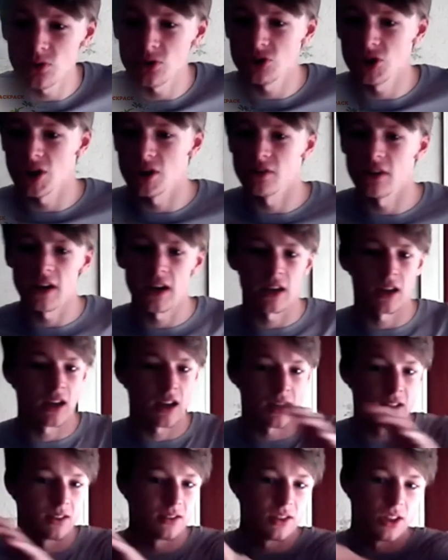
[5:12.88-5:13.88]
scenery,
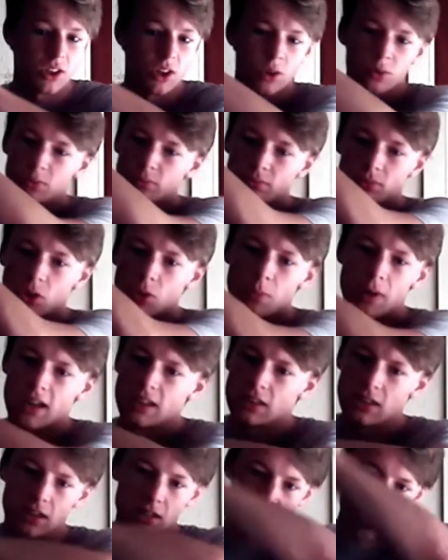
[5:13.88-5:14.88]
and you know, don't
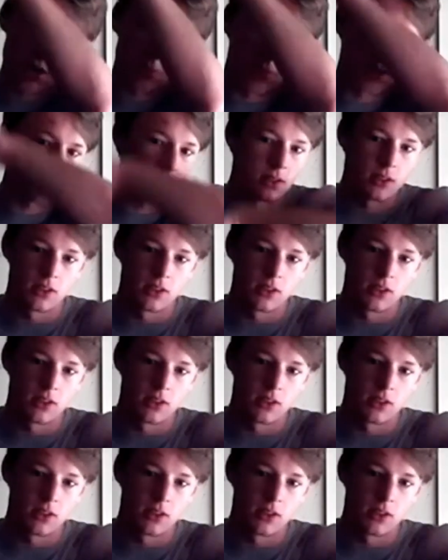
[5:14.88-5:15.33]
mind the achievement.